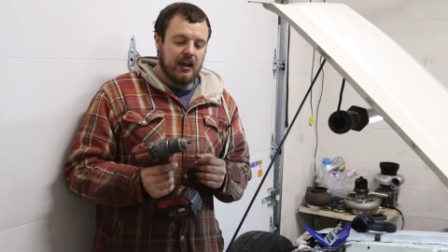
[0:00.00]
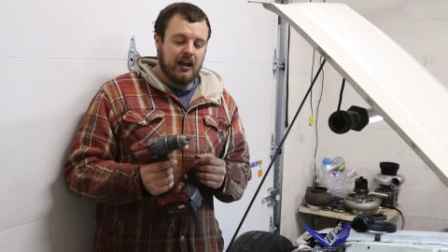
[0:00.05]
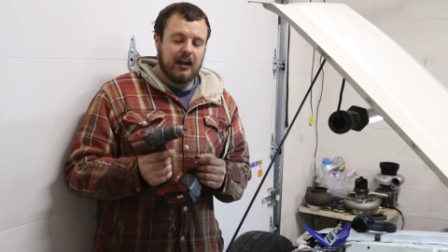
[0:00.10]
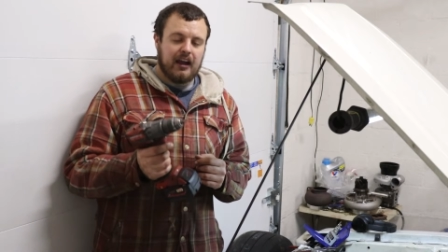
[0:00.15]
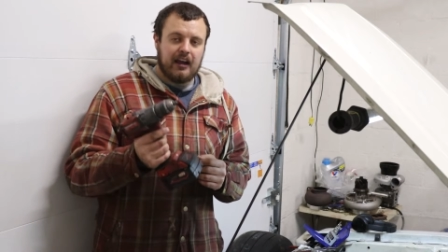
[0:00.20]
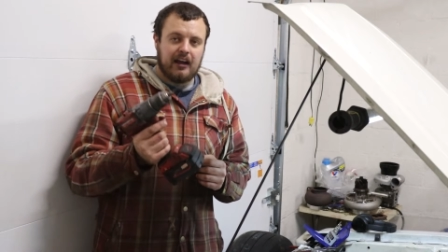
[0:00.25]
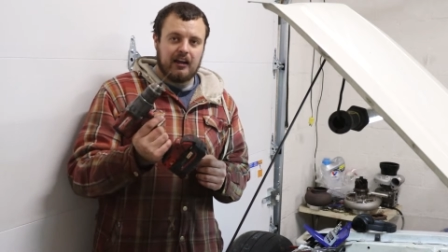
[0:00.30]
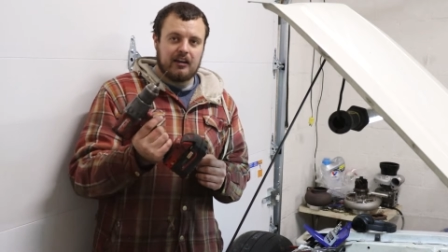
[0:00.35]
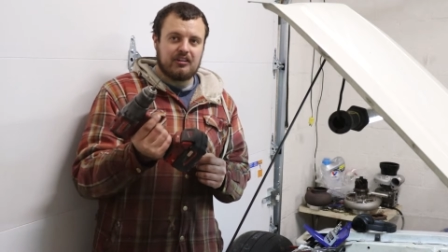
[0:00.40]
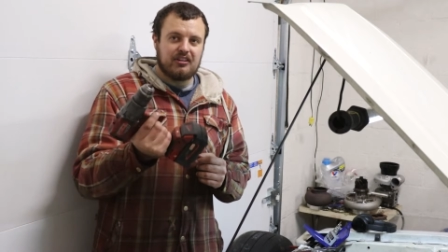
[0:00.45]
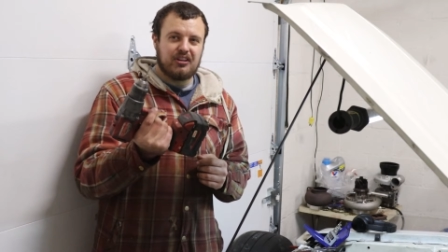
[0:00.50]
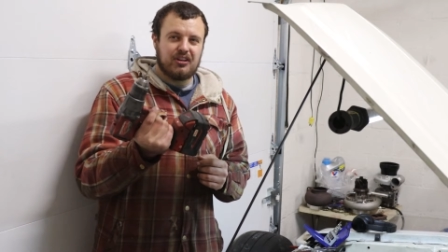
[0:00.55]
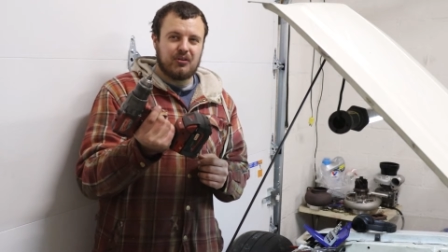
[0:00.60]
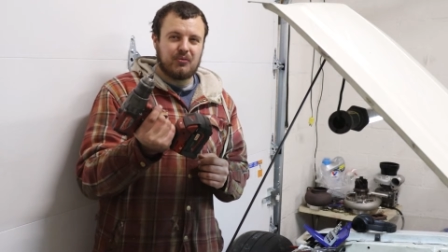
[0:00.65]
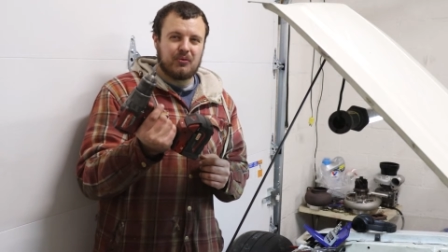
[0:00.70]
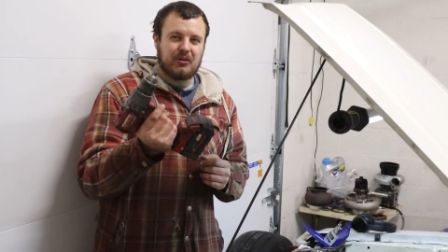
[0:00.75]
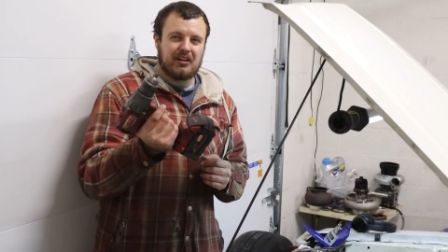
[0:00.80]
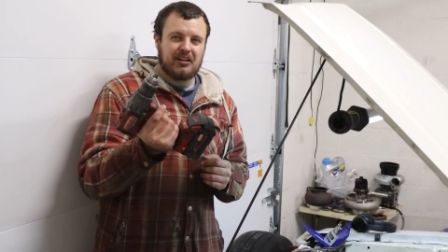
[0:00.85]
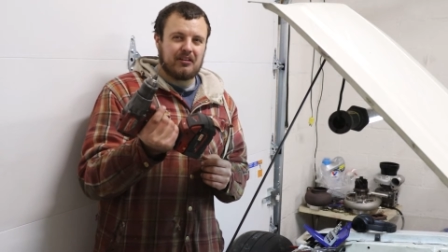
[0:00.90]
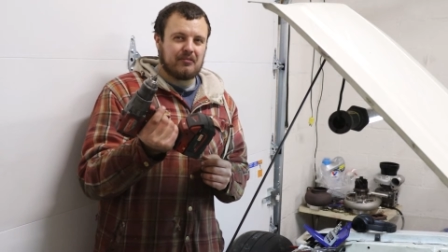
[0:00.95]
and you
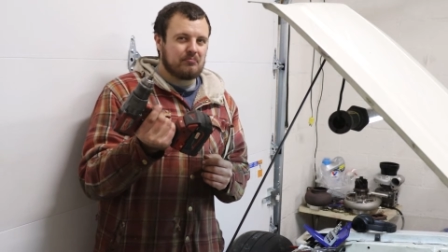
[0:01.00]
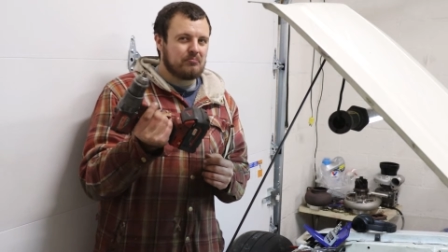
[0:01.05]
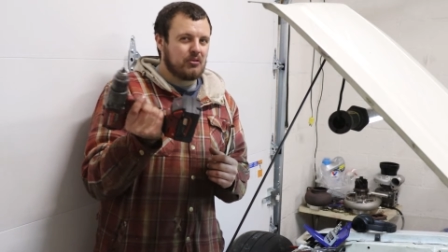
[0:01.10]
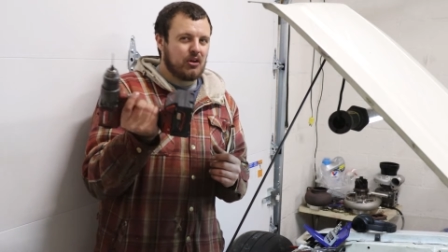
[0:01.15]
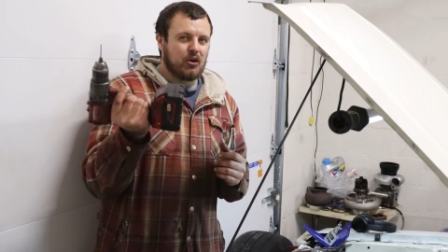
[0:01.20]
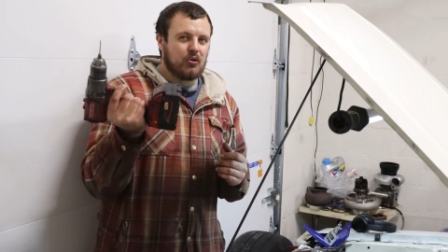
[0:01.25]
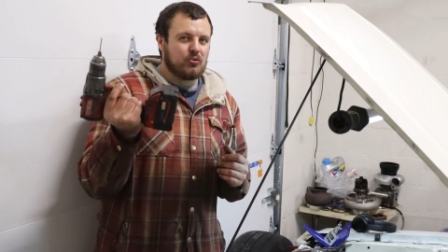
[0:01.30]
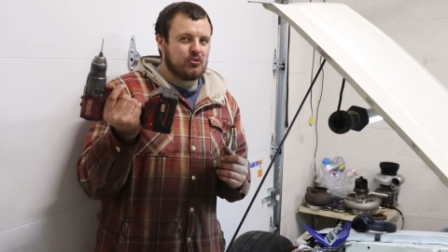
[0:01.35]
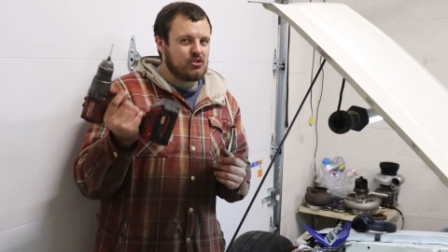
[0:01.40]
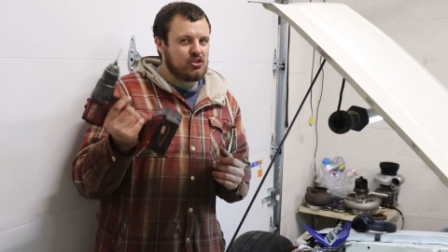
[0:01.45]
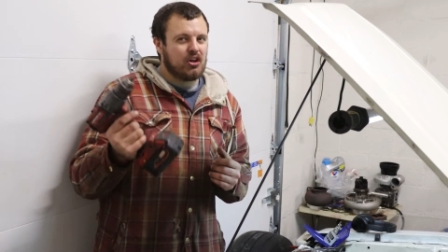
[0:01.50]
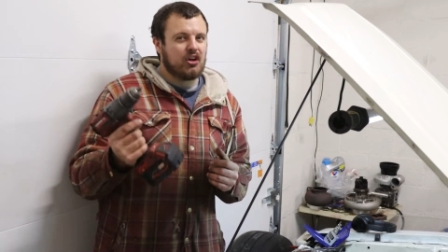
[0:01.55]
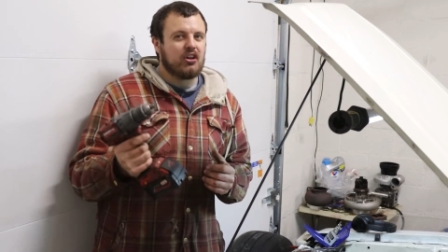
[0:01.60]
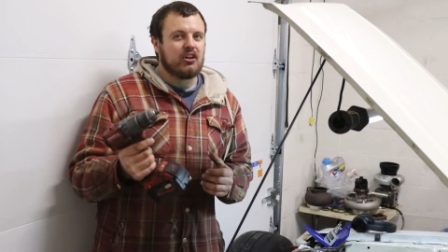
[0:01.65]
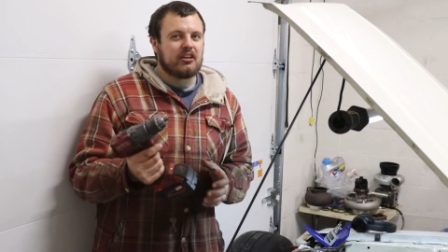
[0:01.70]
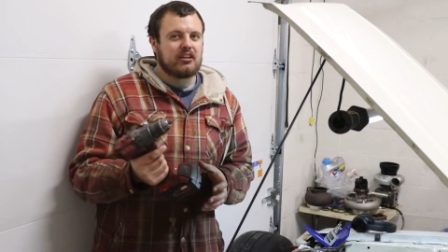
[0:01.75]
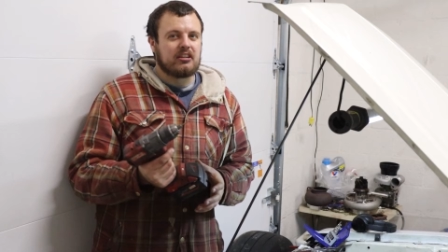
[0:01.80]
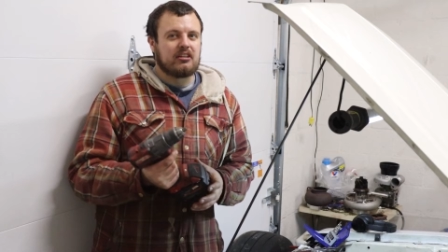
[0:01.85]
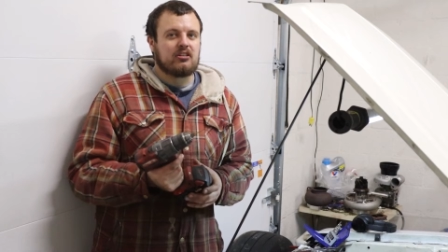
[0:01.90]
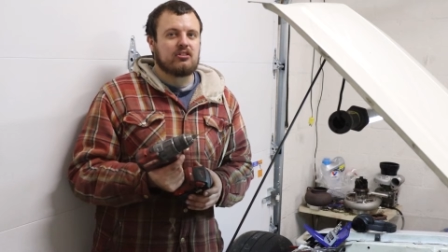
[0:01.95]
don't want to go
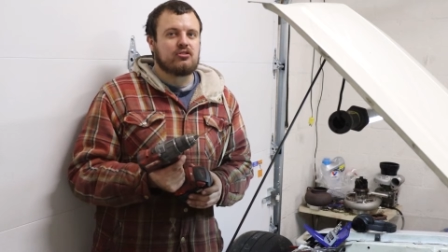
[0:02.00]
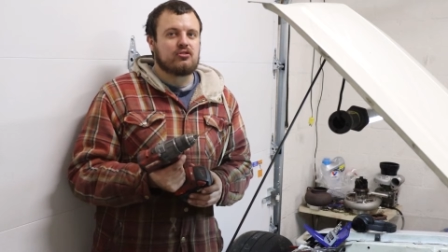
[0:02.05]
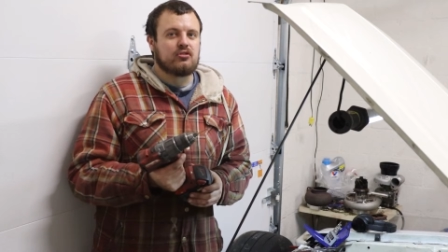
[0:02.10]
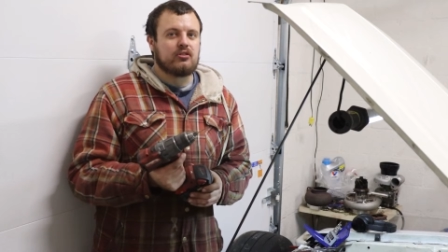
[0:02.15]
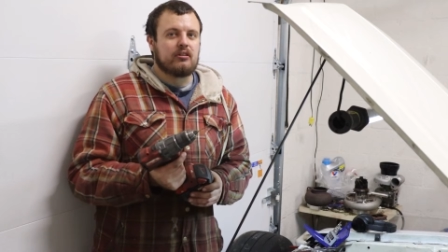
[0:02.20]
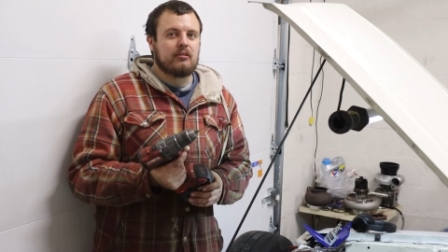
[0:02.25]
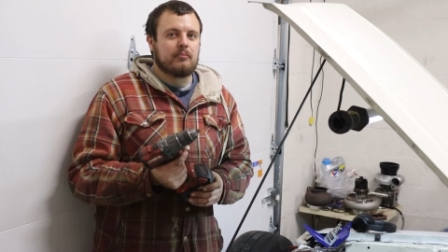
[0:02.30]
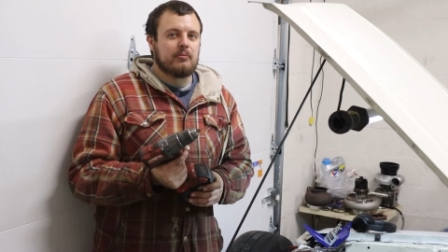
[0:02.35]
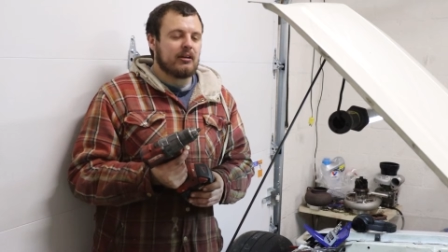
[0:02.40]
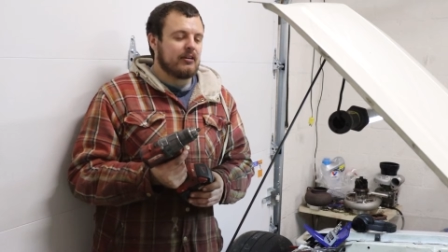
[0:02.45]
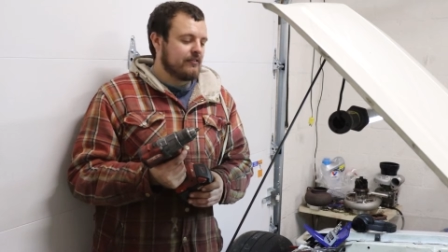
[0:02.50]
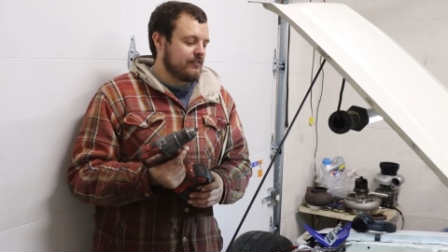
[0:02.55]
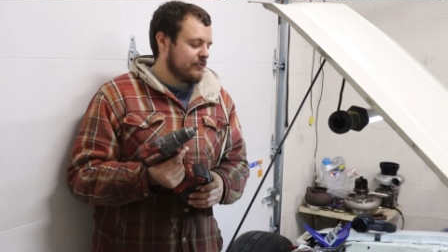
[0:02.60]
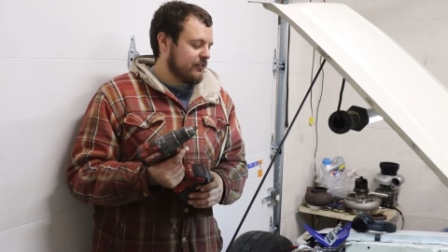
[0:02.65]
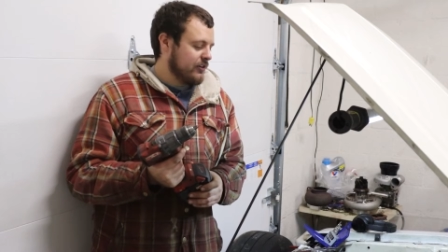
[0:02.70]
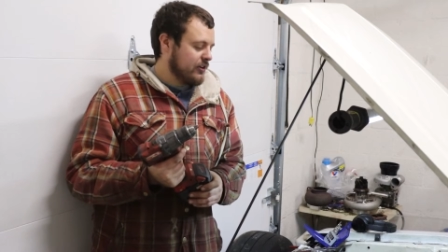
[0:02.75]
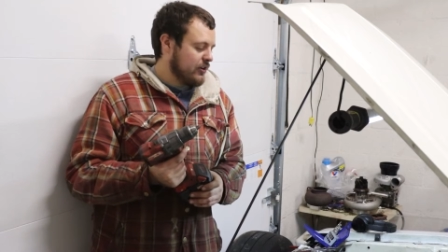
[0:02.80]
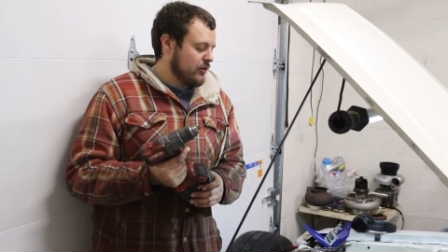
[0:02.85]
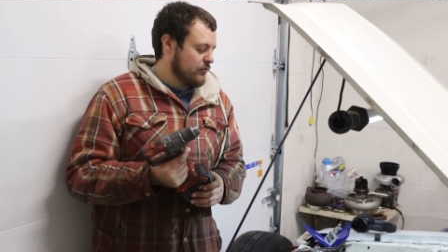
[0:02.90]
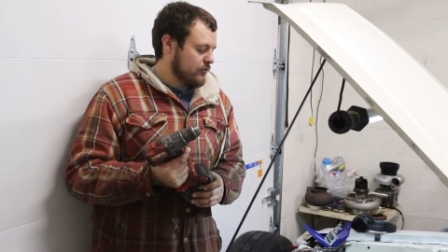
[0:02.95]
dulling your drill bit
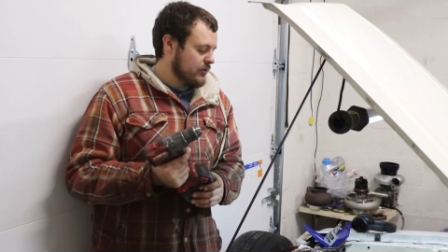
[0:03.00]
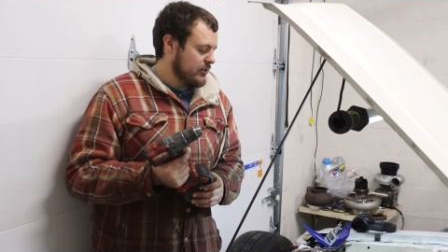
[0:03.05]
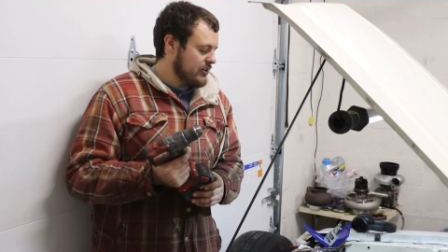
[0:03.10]
for no